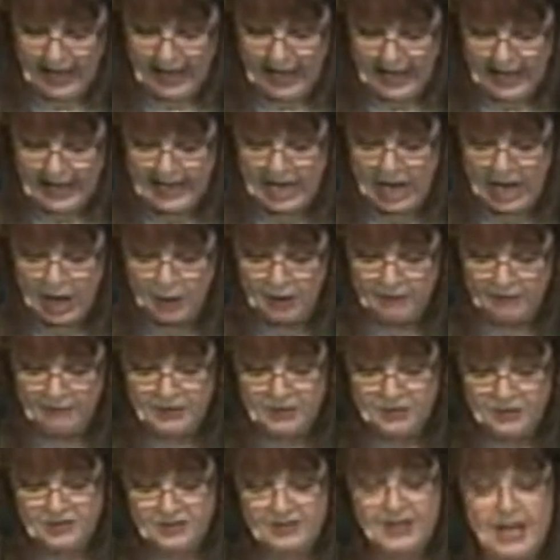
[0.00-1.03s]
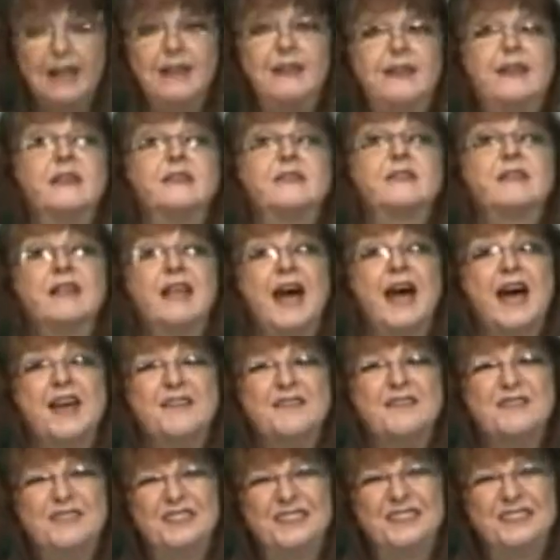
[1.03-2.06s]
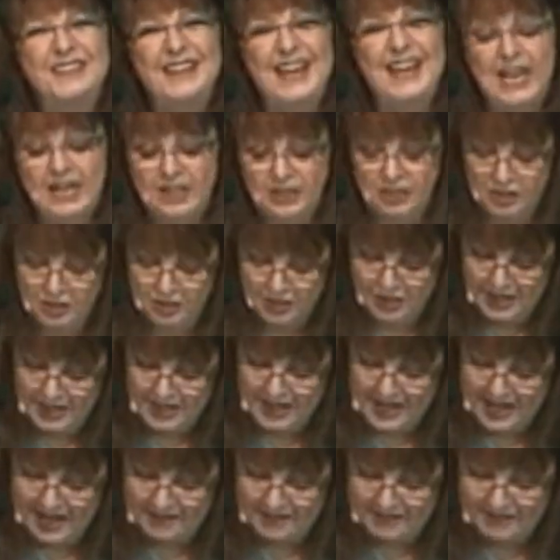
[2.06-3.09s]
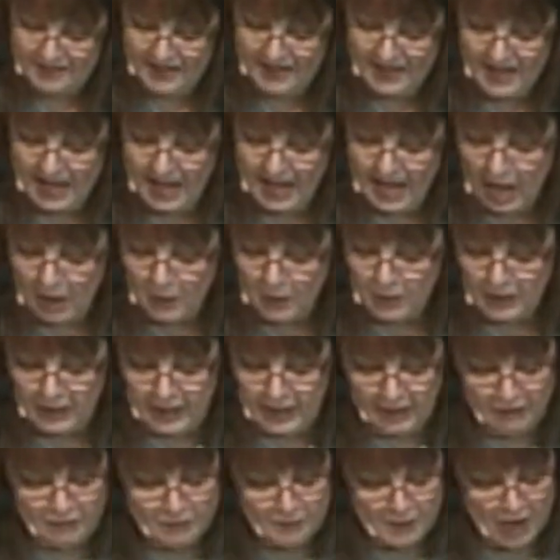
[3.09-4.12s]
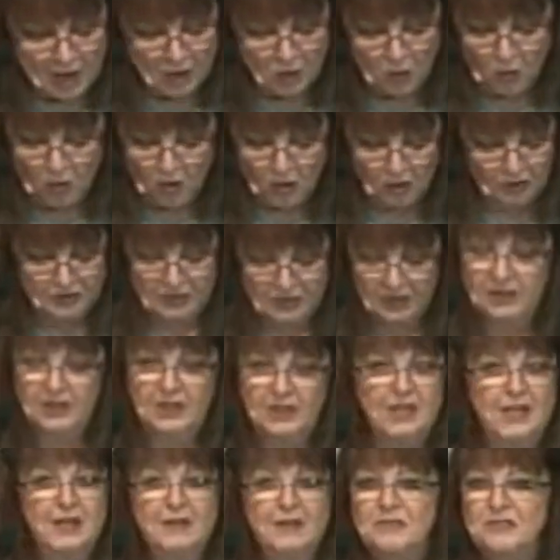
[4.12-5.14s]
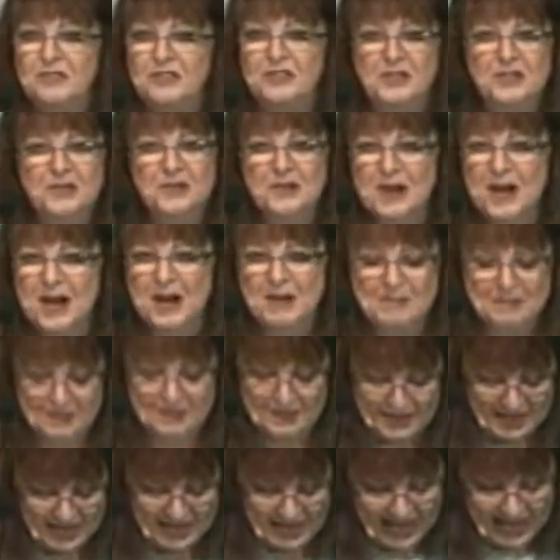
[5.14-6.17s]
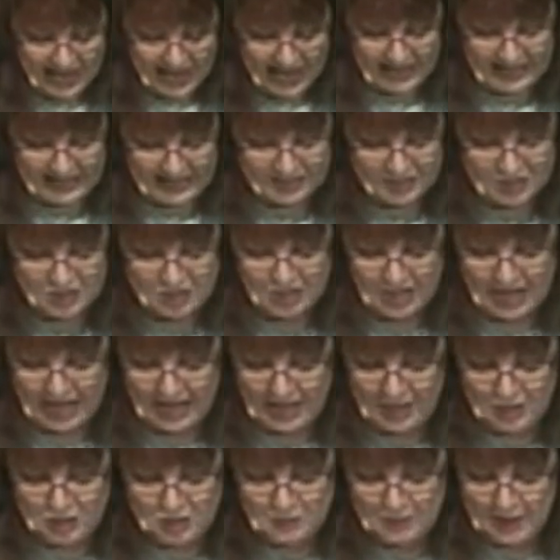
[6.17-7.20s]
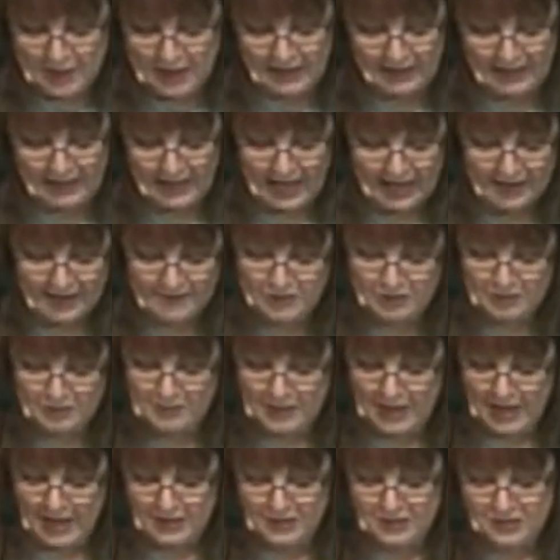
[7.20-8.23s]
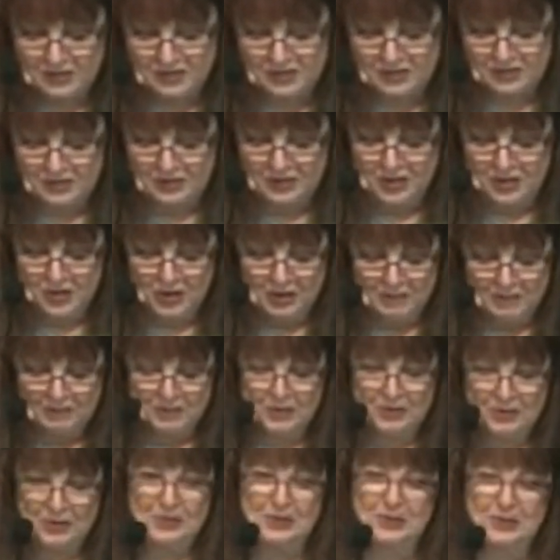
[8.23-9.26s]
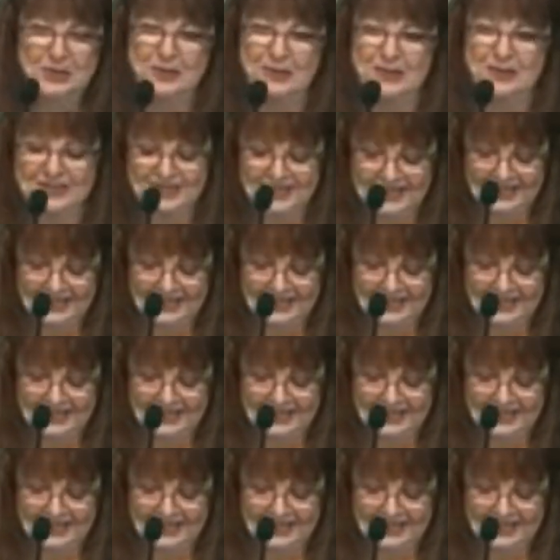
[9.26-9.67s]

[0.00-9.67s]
Now, if you said this life ain't good enough, I would give my world to lift you up. I can change my life to better suit your mood.